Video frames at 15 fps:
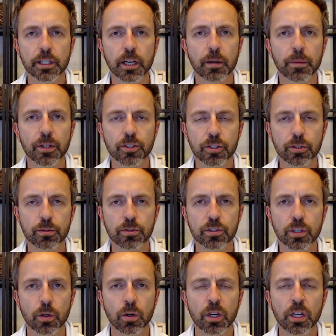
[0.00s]
gum issues.
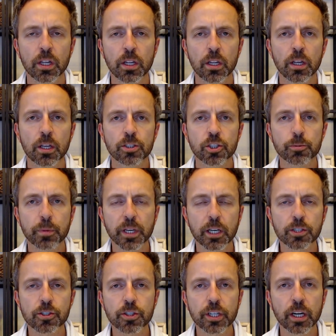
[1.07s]
So just
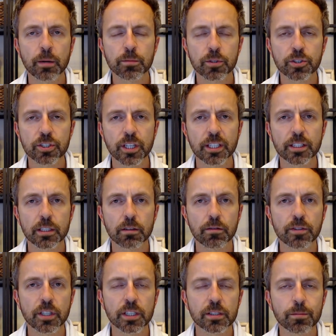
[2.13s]
because your gums are sensitive, it
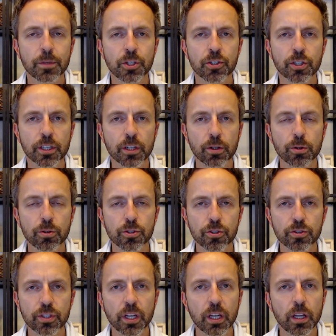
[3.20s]
doesn't mean you're going to lose your
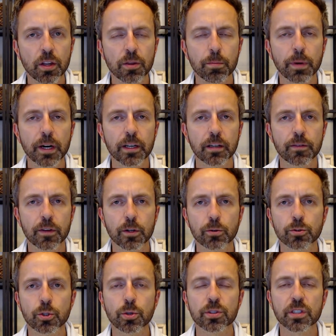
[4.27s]
teeth, but if you don't
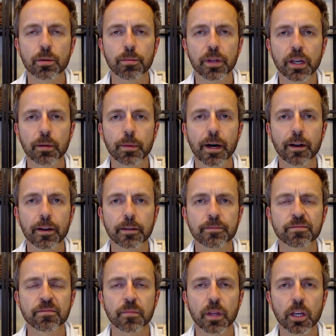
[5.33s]
do something about it,
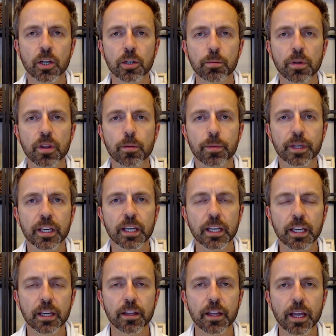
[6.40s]
it could be the
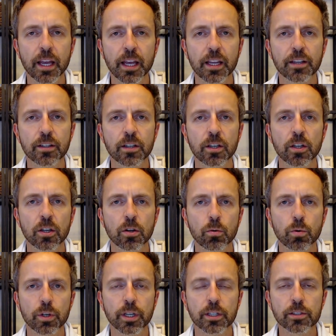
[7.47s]
beginning of the end
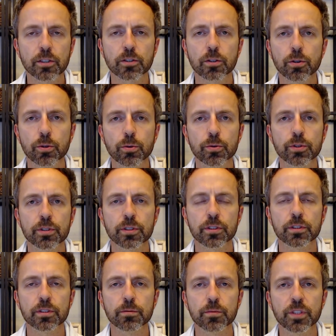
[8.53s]
where you can start to lose
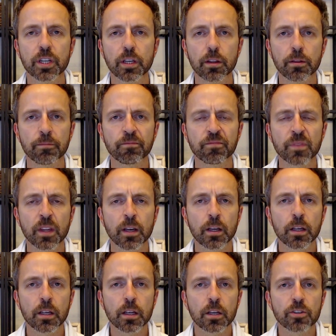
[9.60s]
some teeth.
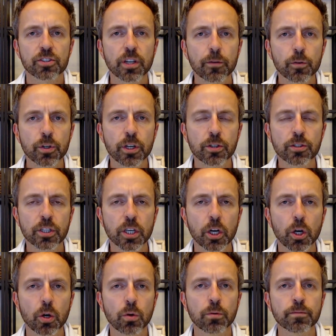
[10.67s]
Several years
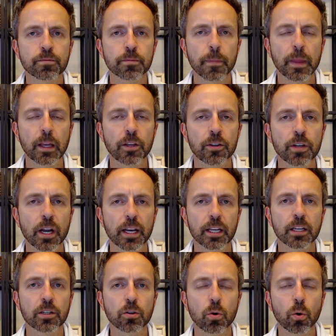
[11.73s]
ago, United
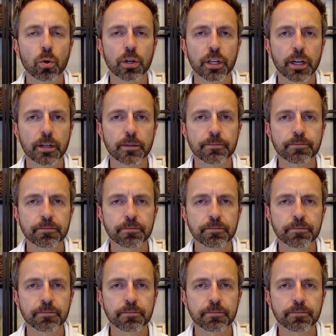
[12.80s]
Concordia,